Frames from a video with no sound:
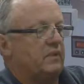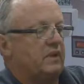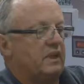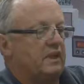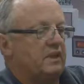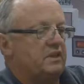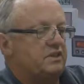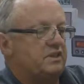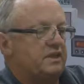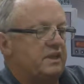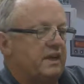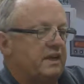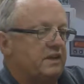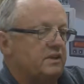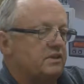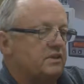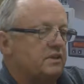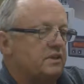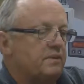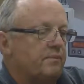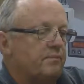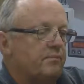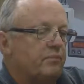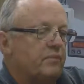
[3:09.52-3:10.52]
It
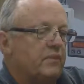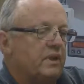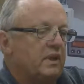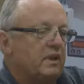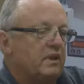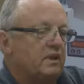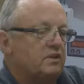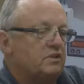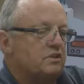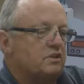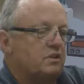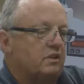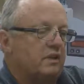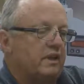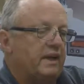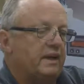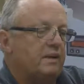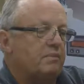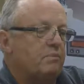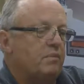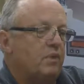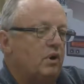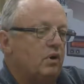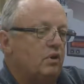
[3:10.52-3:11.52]
says,
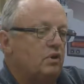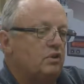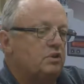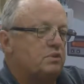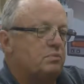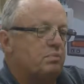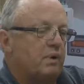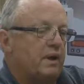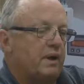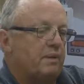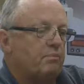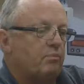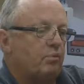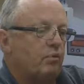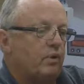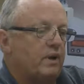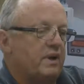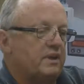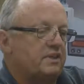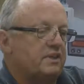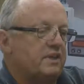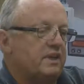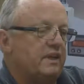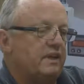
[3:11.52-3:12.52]
select modes by
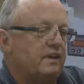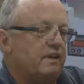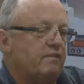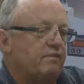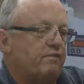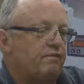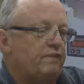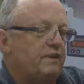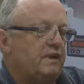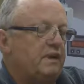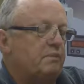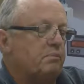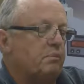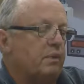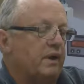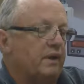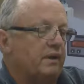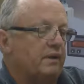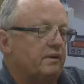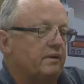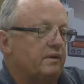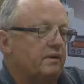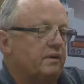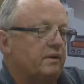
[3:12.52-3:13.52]
pressing feed
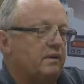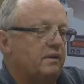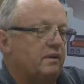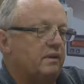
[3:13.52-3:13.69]
button.